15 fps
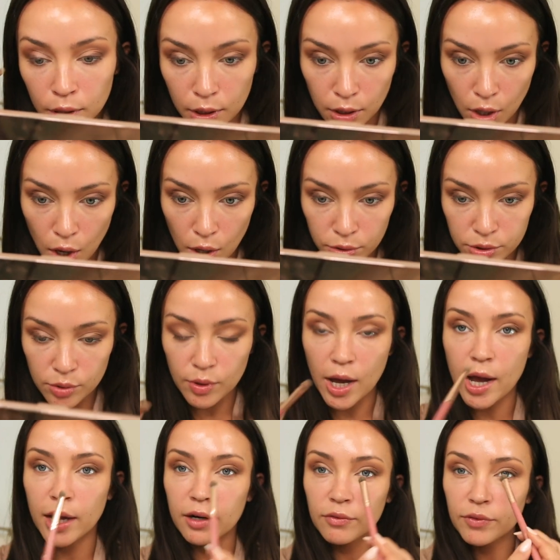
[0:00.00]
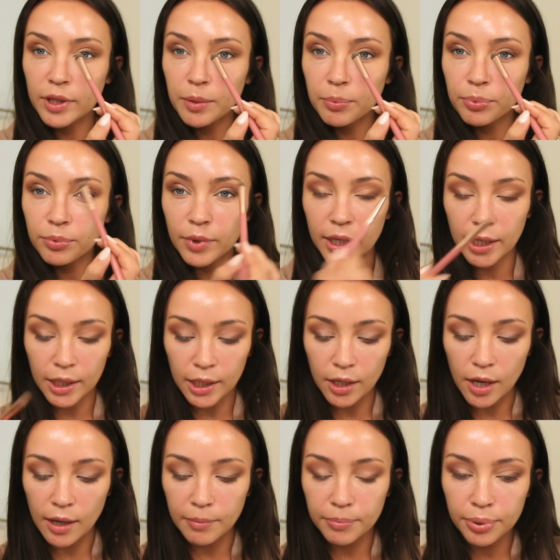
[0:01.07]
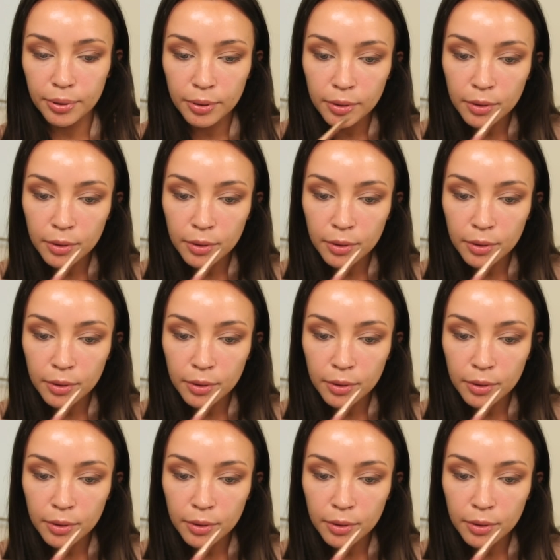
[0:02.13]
And also kind of like bringing it up